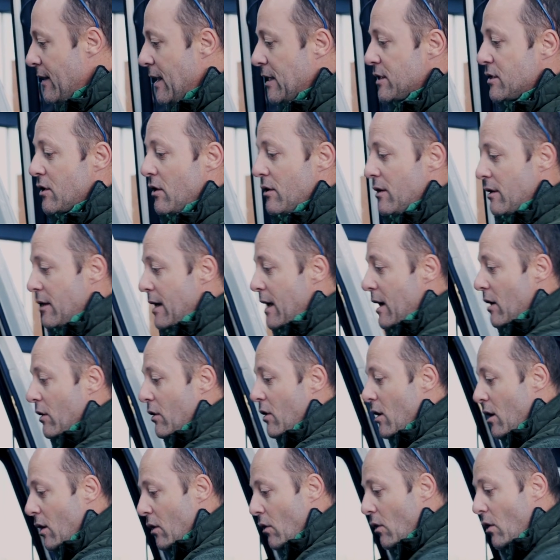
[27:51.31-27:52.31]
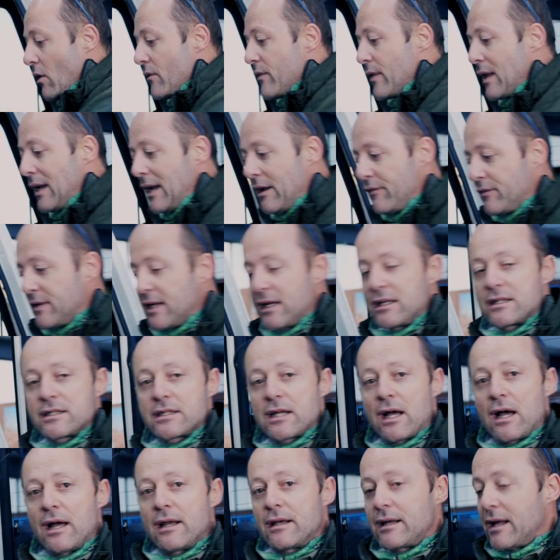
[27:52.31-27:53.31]
That's going to now go on the left-hand
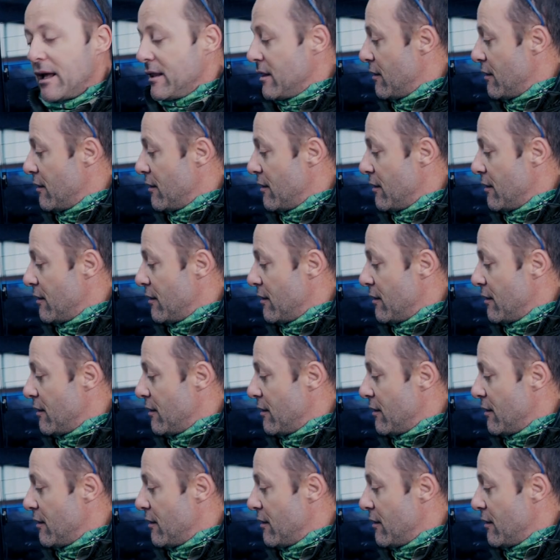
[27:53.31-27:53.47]
side,